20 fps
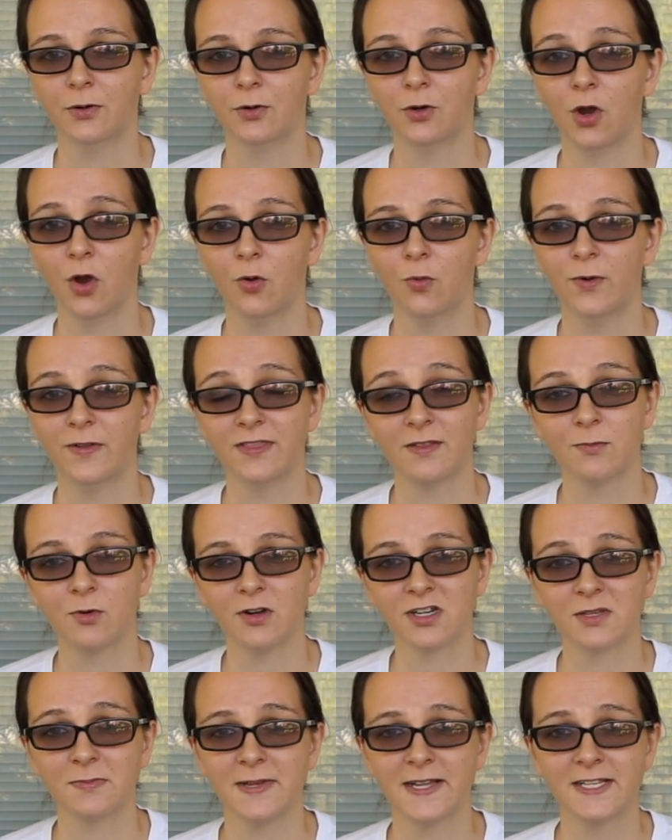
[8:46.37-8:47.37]
go with the more
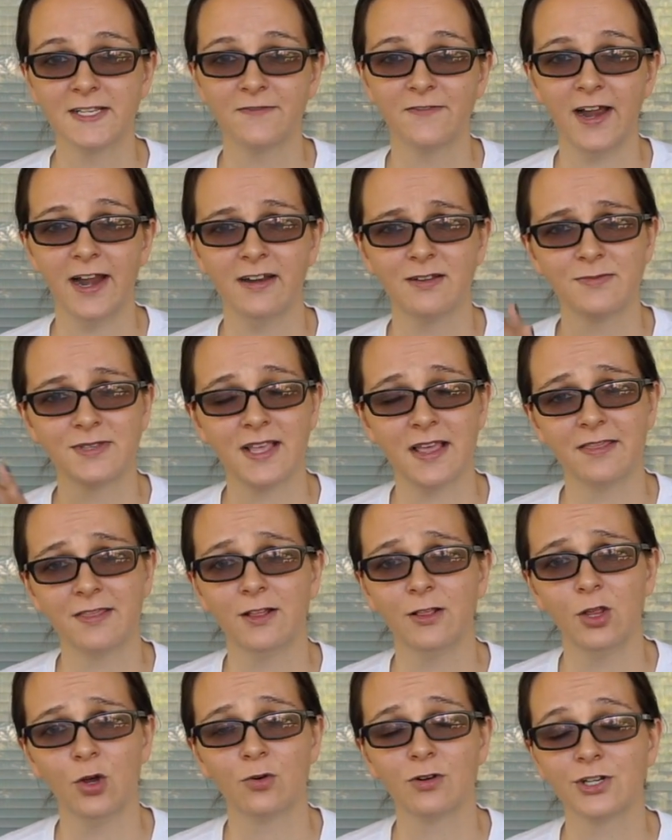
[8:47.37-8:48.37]
expensive items and
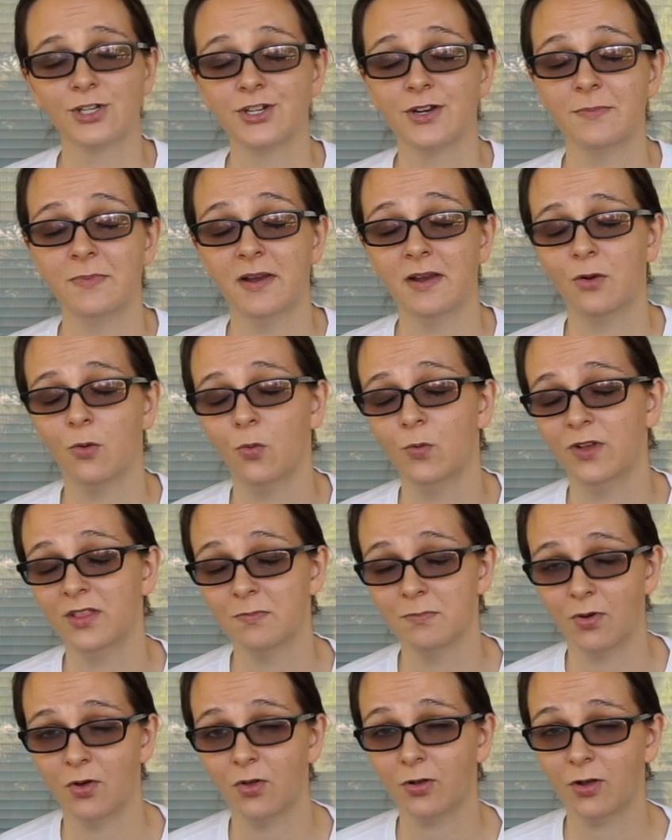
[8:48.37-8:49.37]
the lower shipping
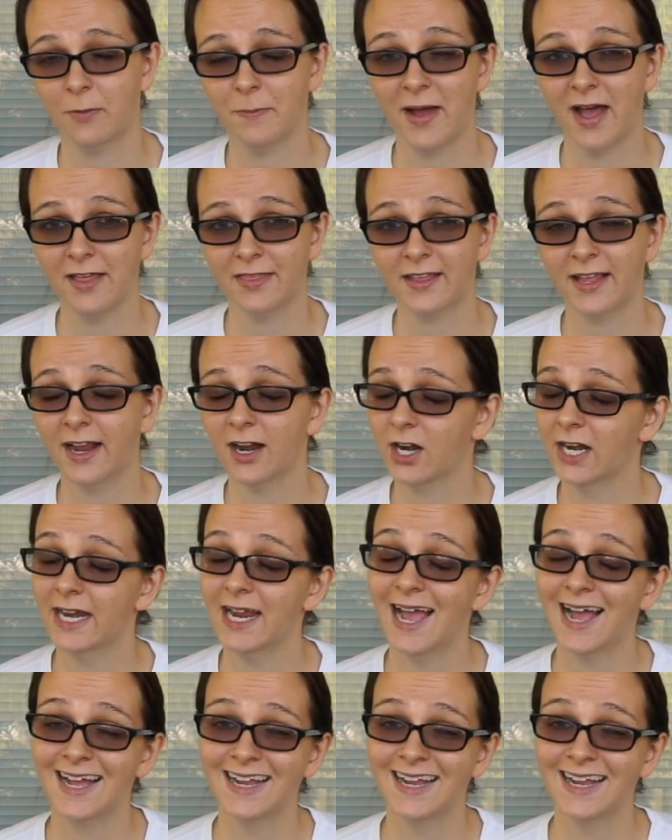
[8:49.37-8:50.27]
with Bulk Apothecary.